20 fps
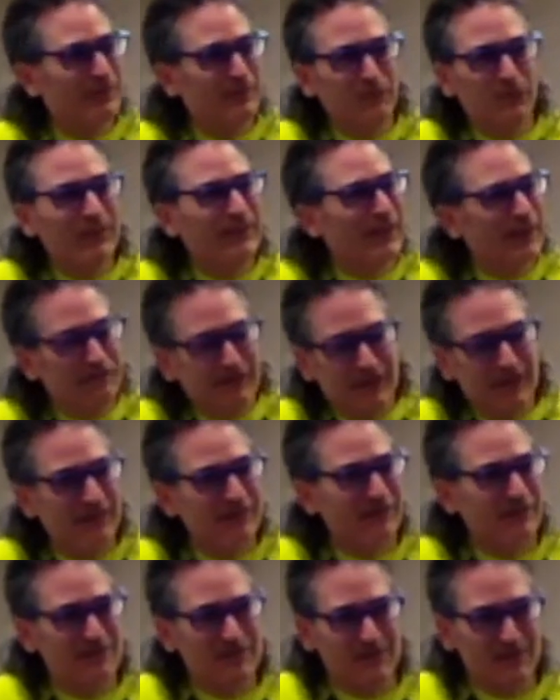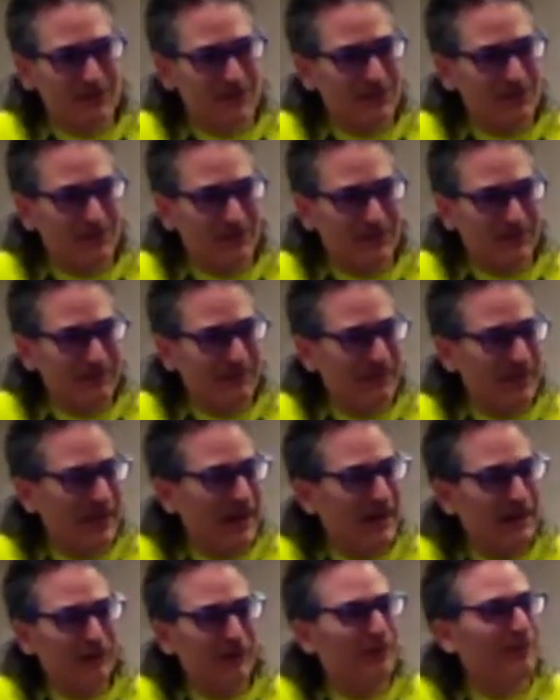We never heard this at school.
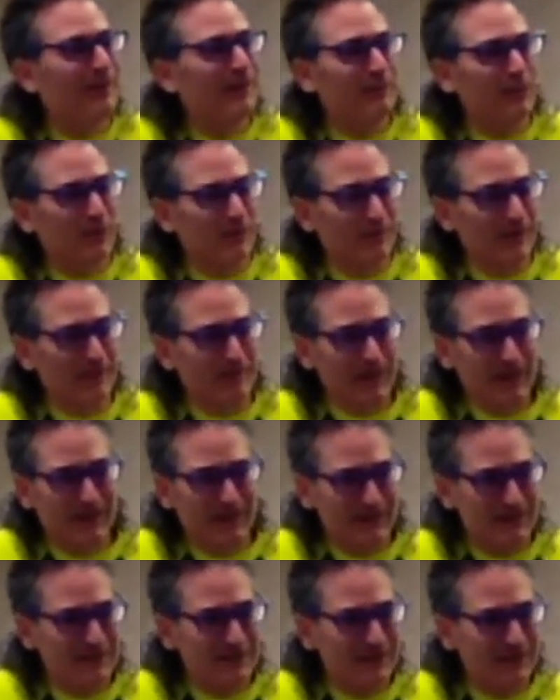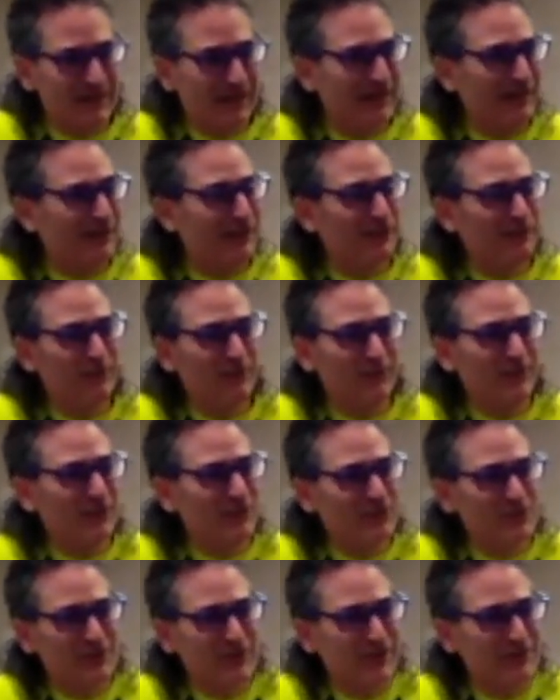I don't remember what my parents did. I don't know if we
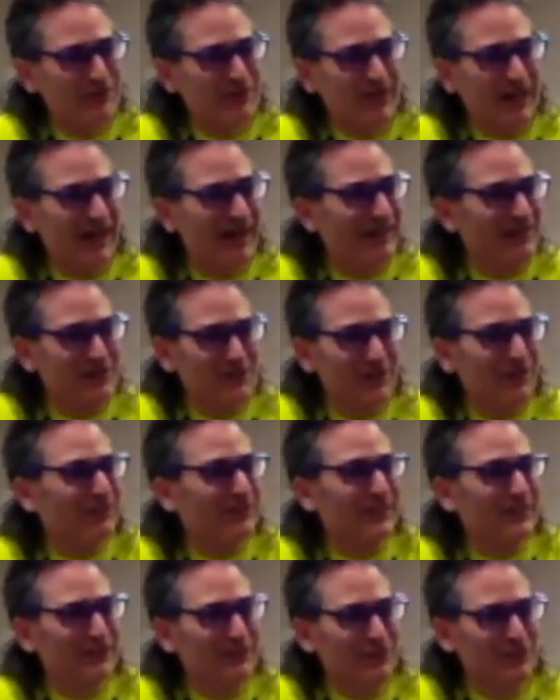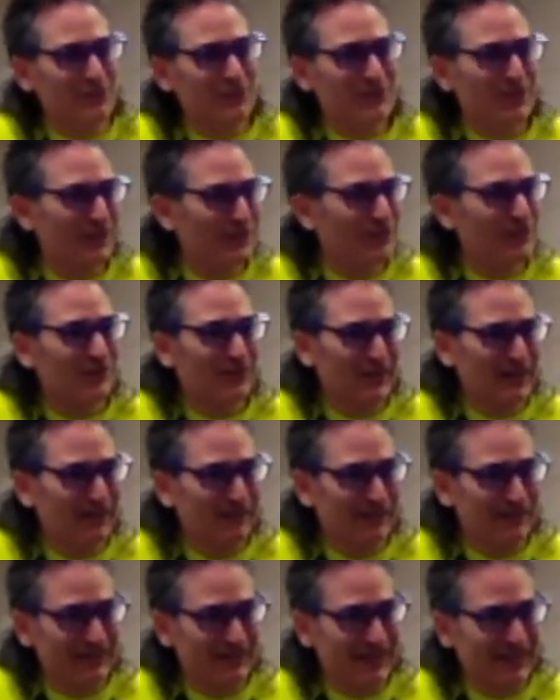used sunscreen. I certainly didn't use sunscreen
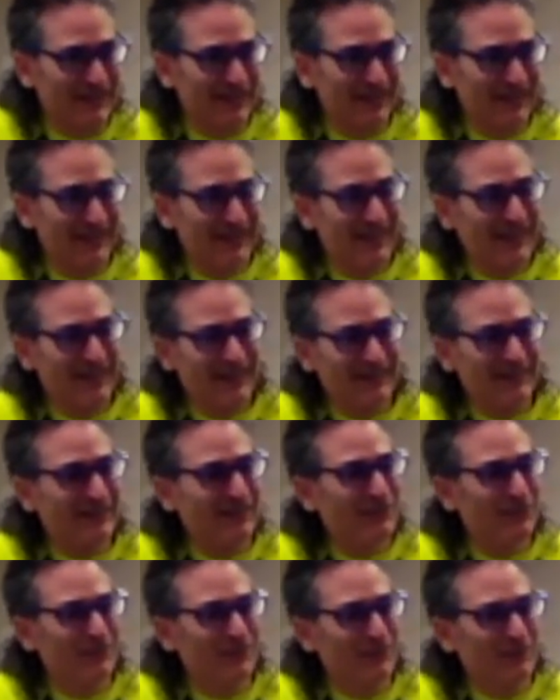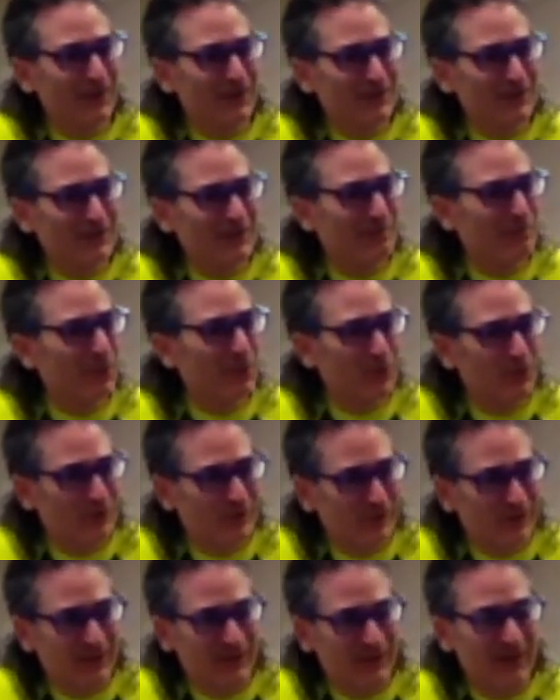every day. I think when we went to the
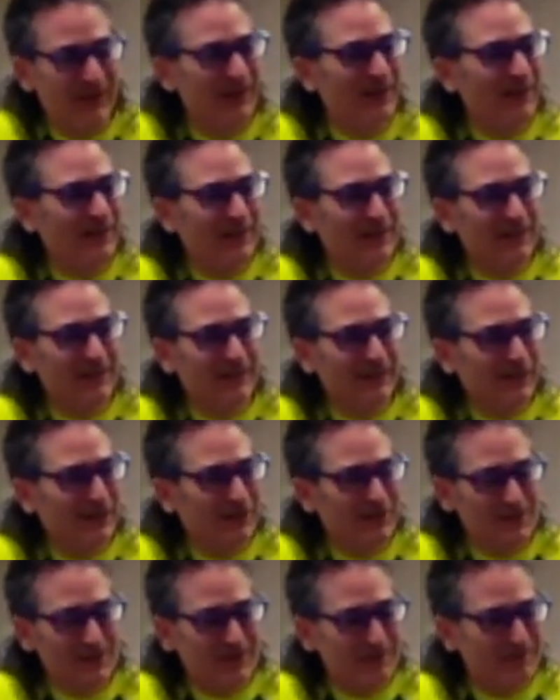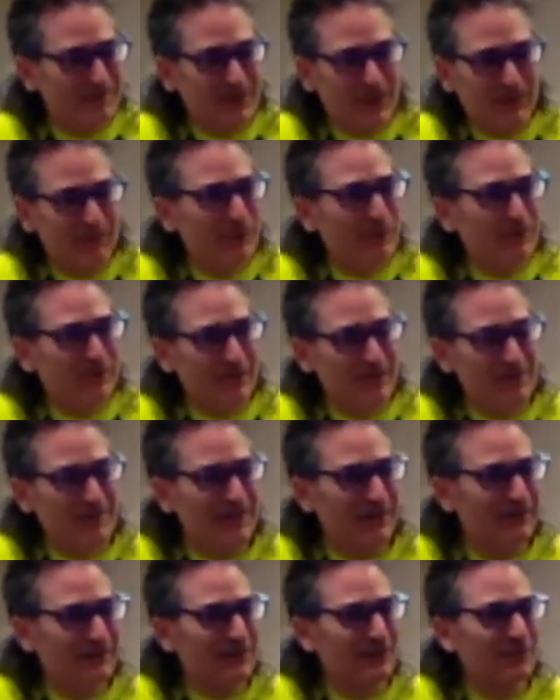pool, you know, at some community
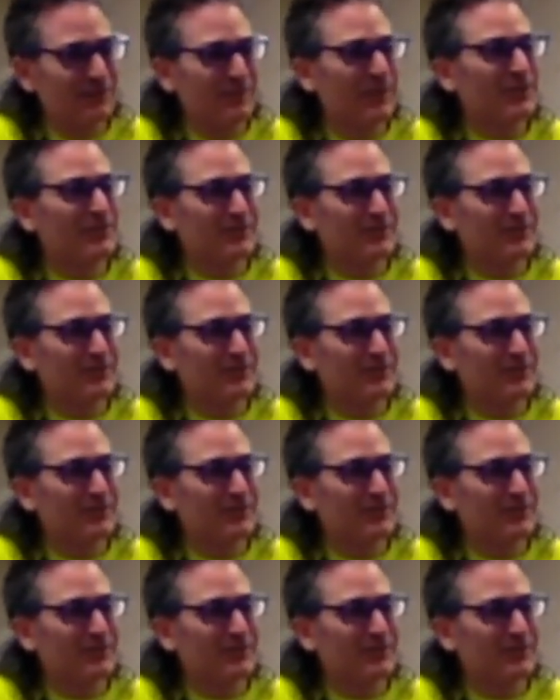center, we put